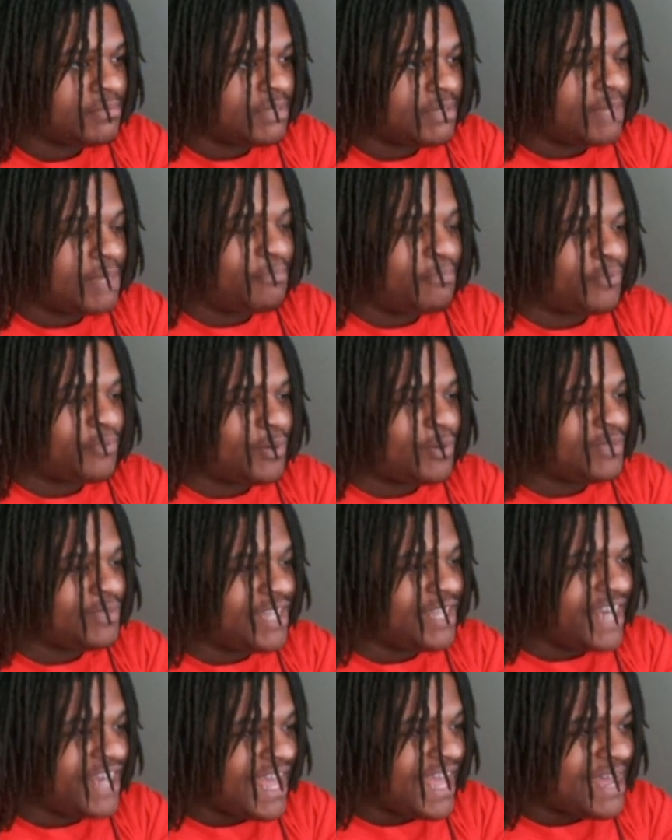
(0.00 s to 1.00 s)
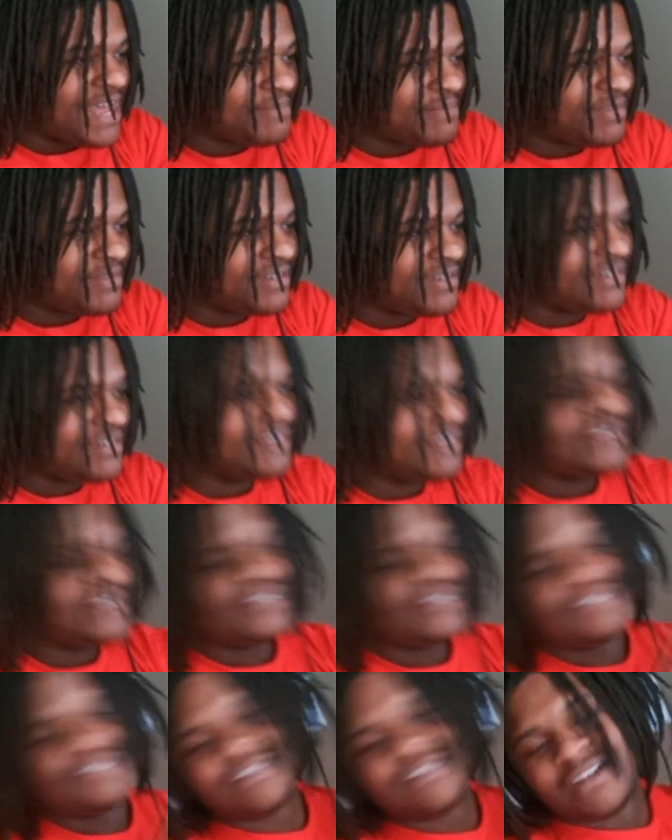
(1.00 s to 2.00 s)
And bro, let it happen.
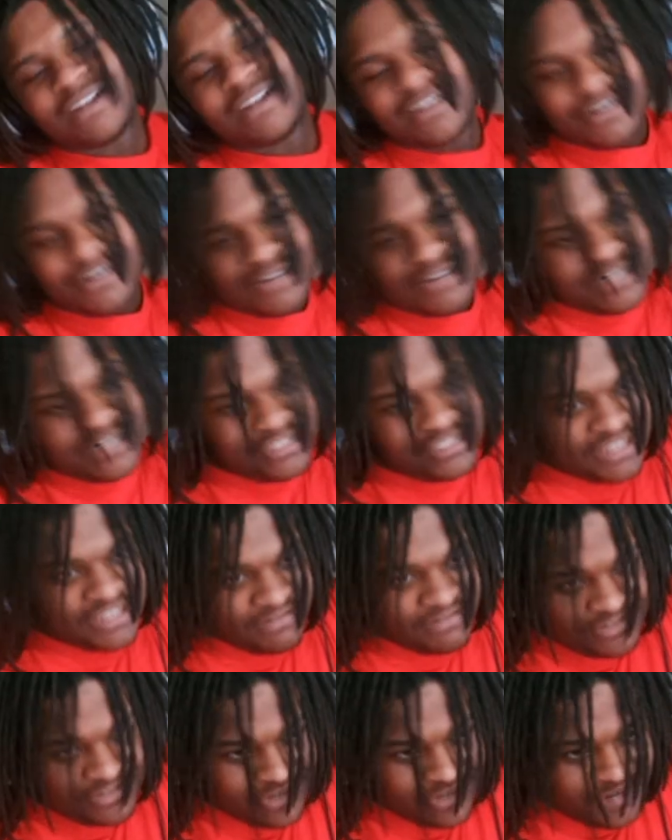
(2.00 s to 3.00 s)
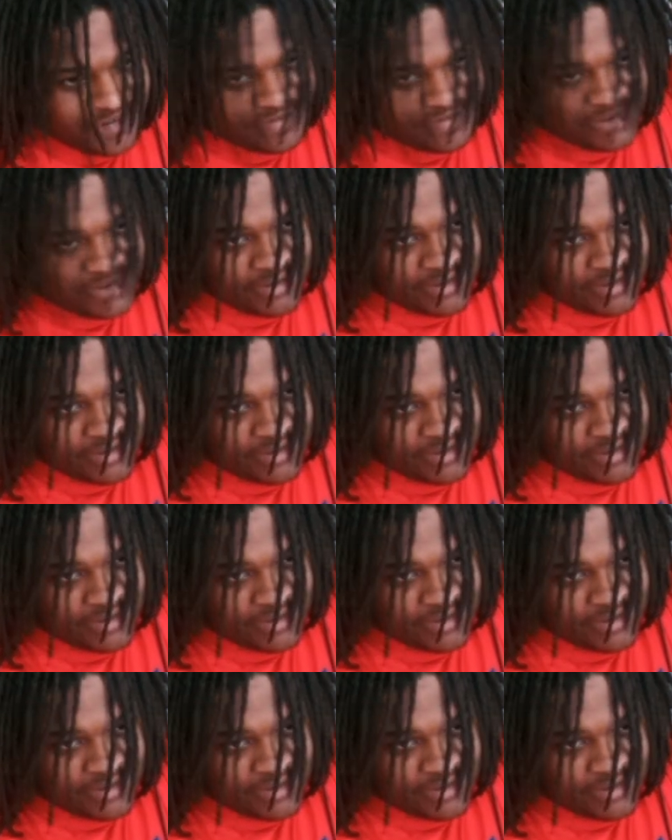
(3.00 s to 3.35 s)
Nah, Gohan is definitely sorry for that. I'm not